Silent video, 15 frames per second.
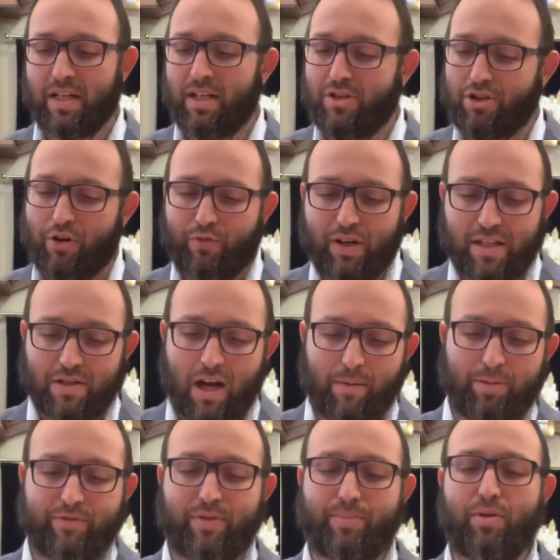So, for
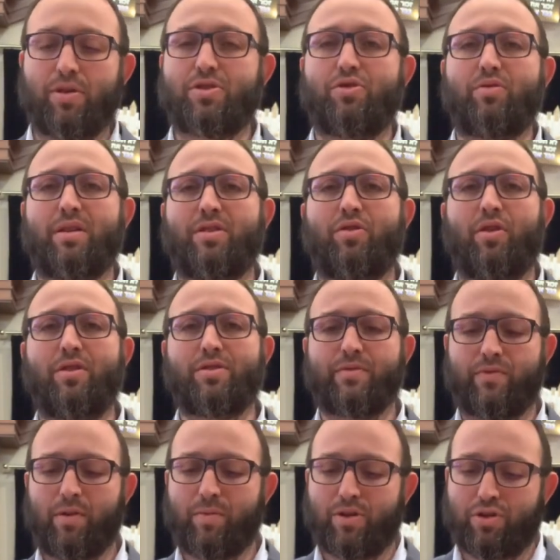example, if a person returns
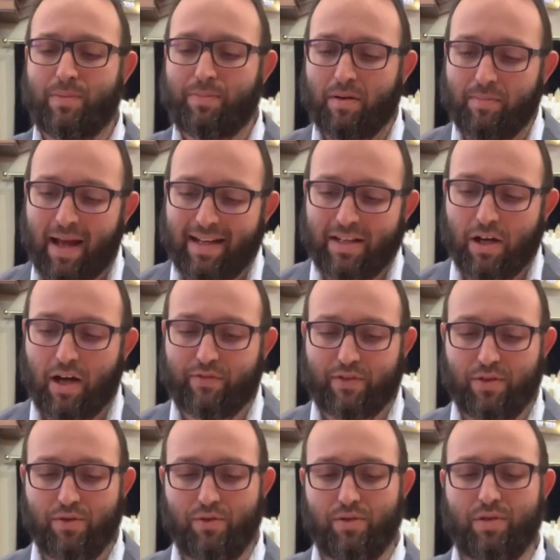from a trip on Monday
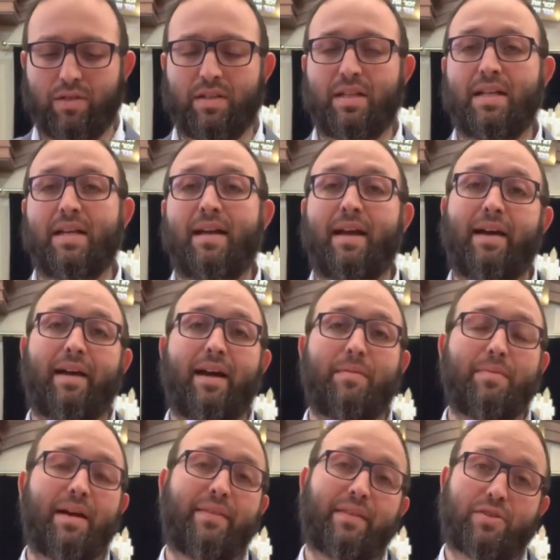afternoon,
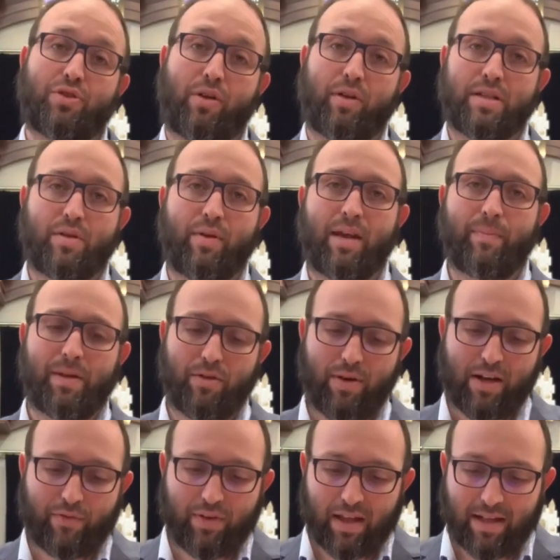and the Torah has already been
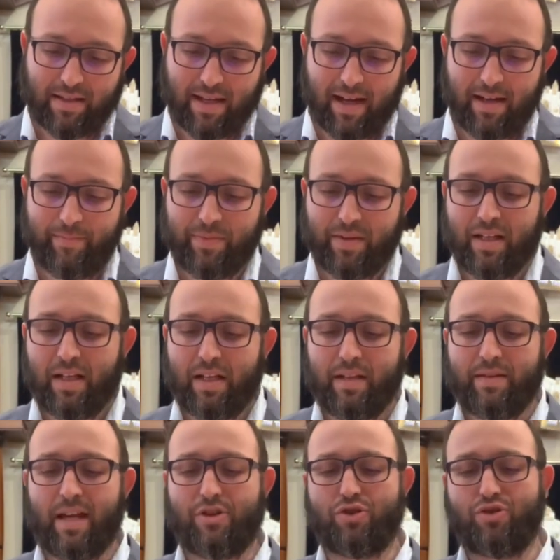read for that day,
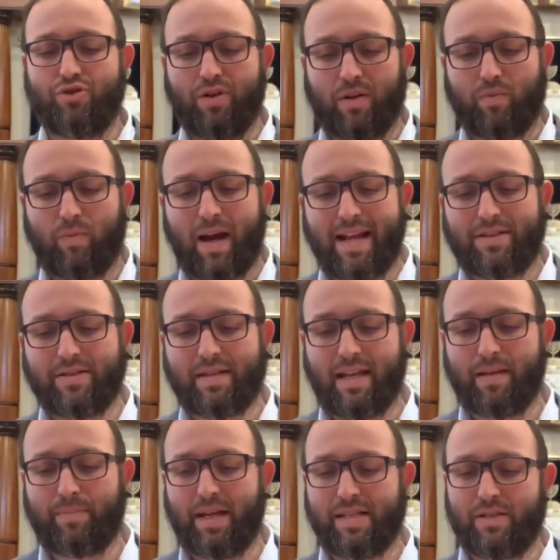they should not wait to say the
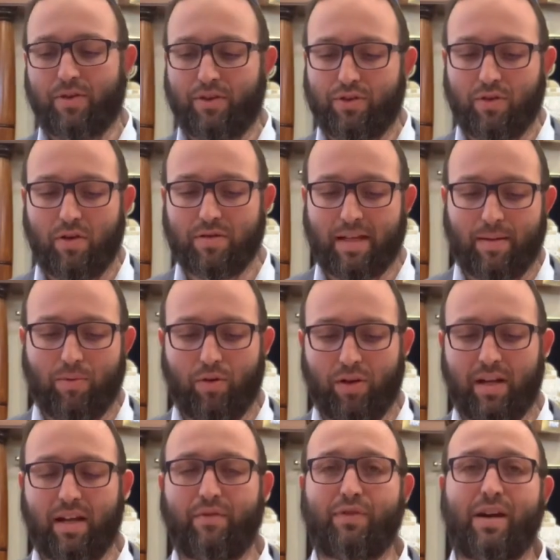blessing on Thursday
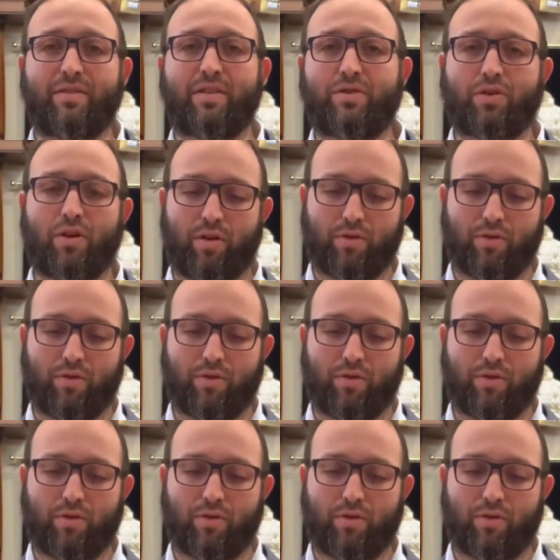morning in front of the Torah.